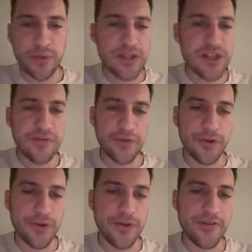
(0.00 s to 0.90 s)
Risk of
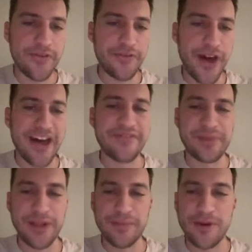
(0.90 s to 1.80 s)
ruin, five
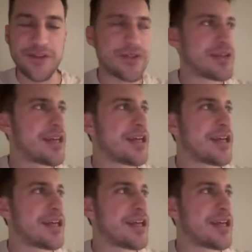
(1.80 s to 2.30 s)
blood emojis.